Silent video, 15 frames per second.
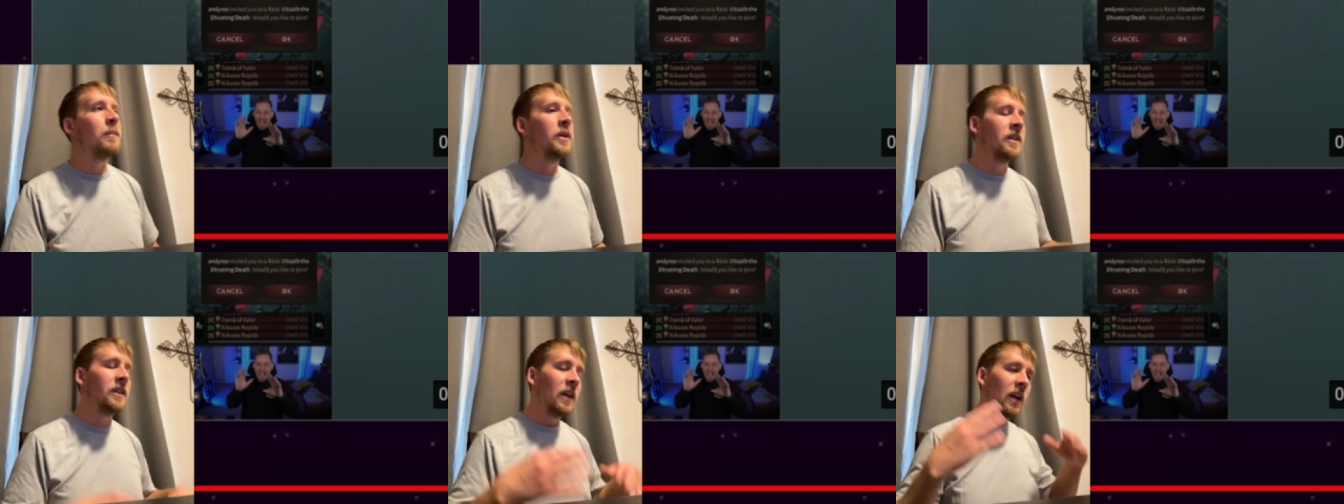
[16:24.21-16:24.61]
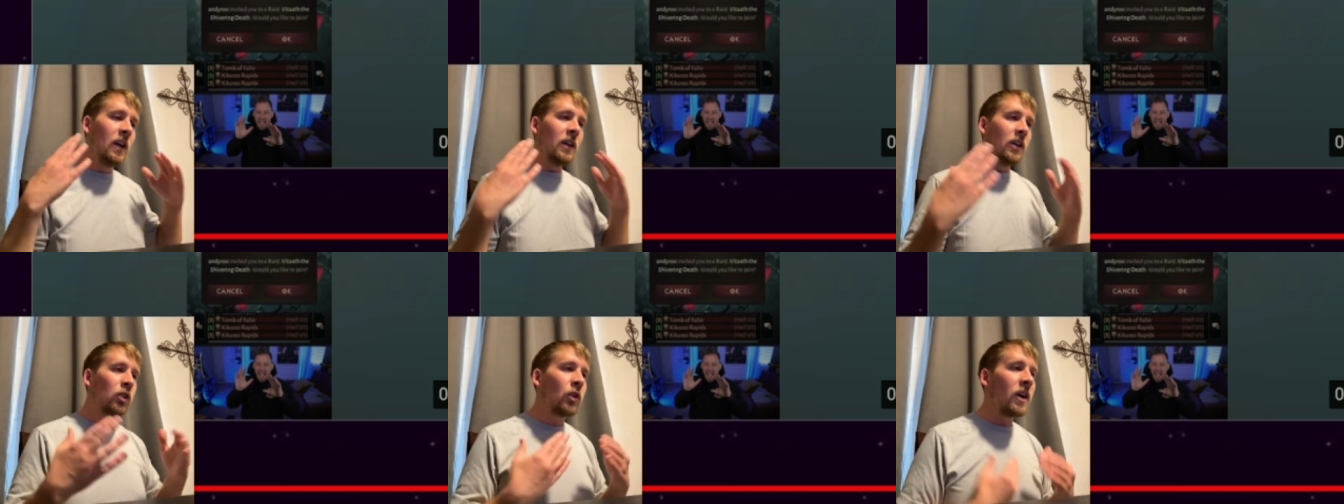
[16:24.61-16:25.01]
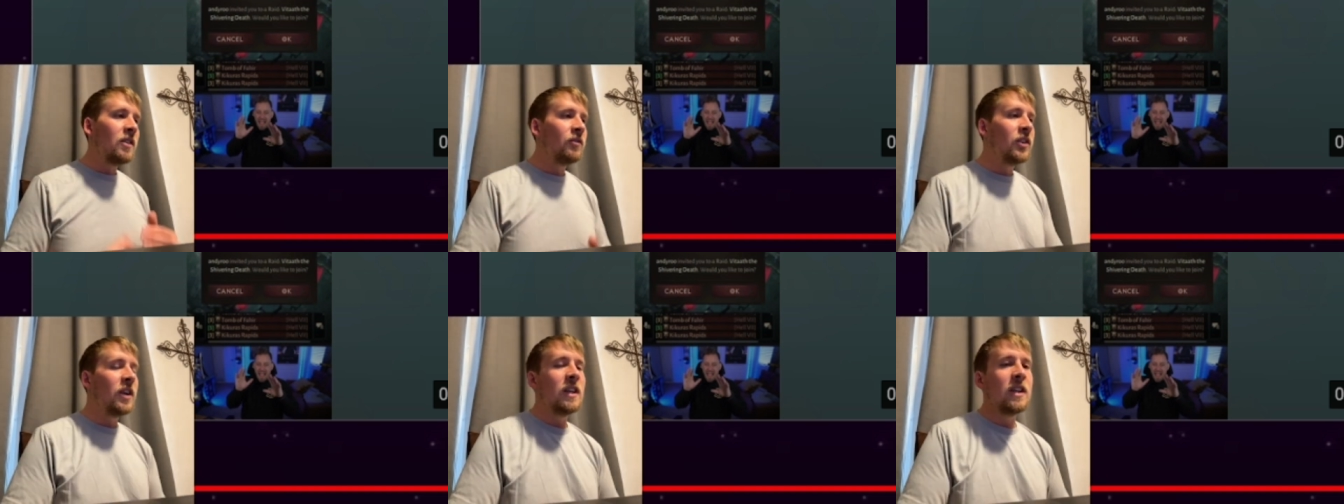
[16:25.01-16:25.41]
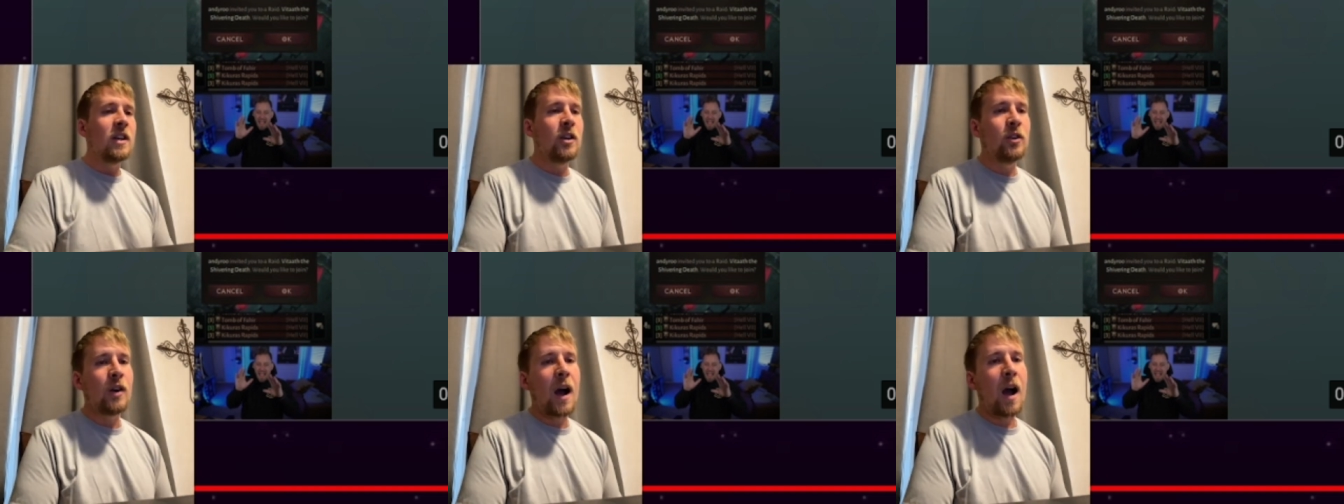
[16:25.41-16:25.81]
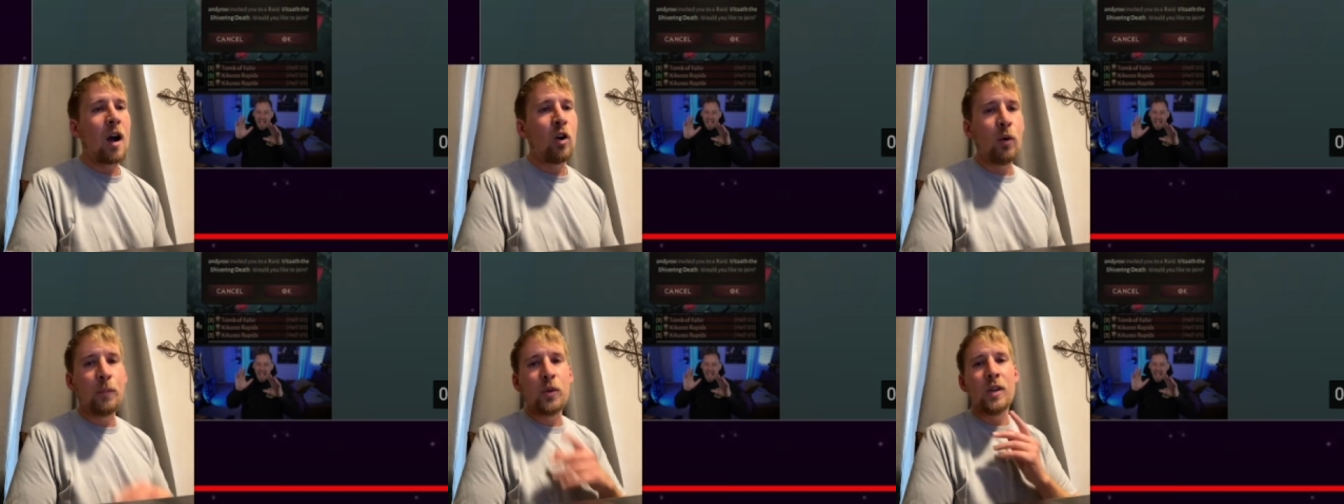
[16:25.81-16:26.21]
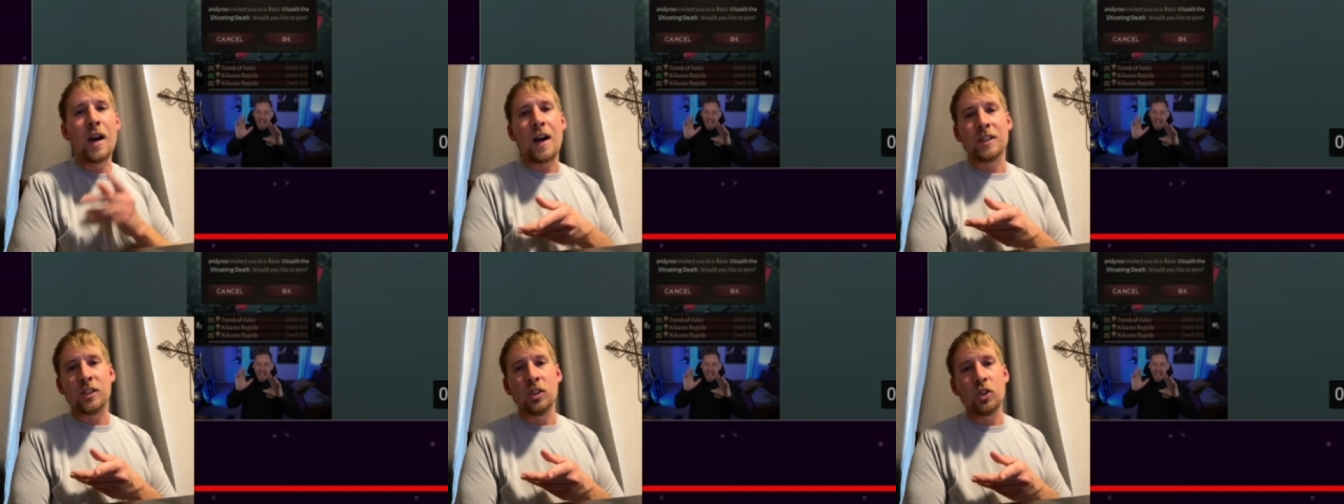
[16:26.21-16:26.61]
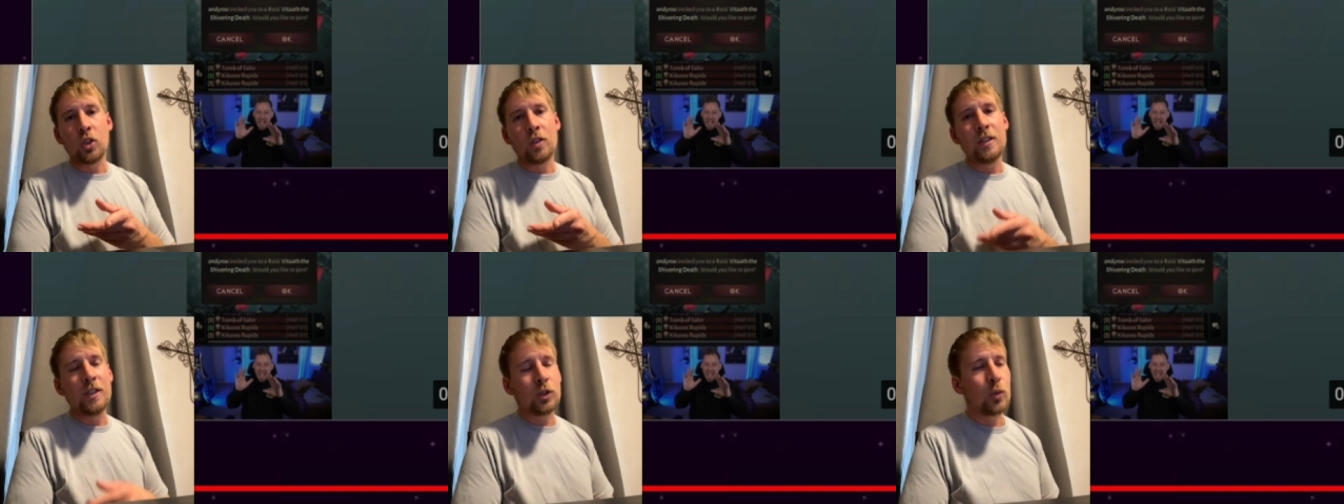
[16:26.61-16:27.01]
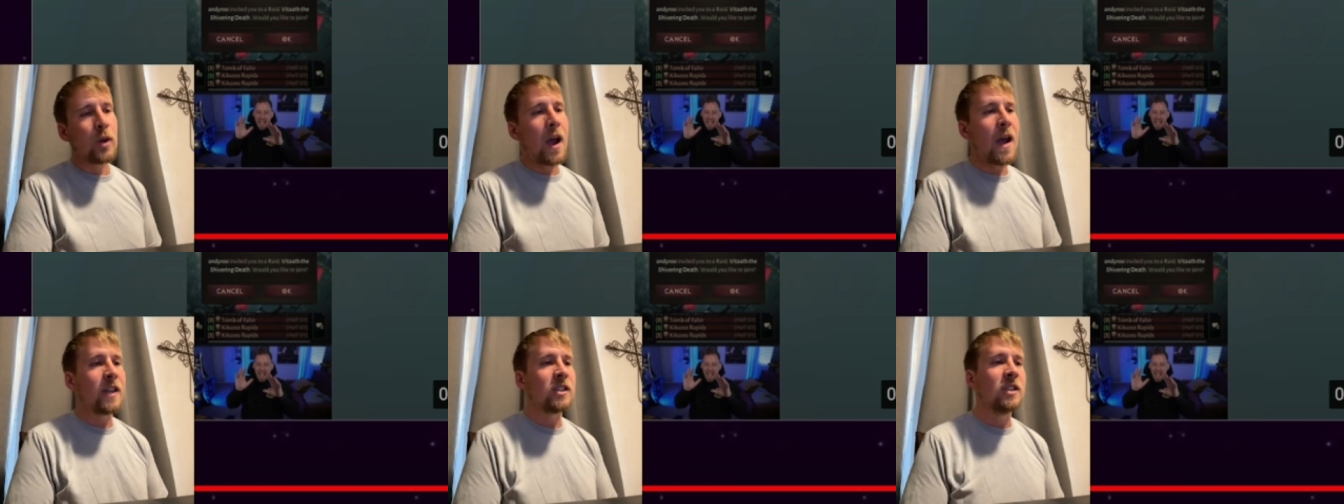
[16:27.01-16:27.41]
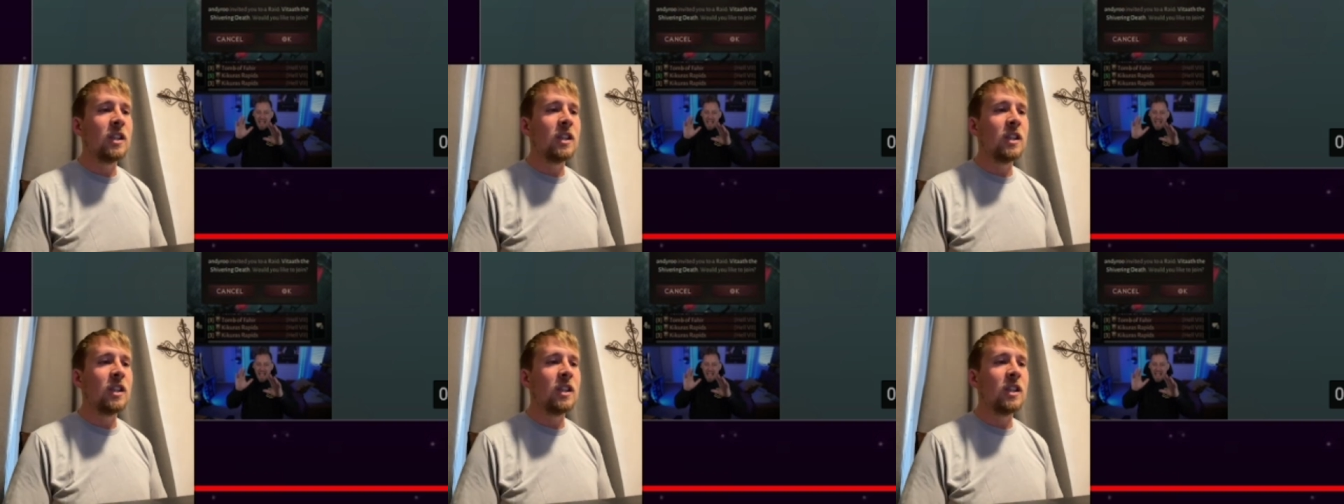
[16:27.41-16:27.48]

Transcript: But great video. I hope you guys enjoyed this reaction.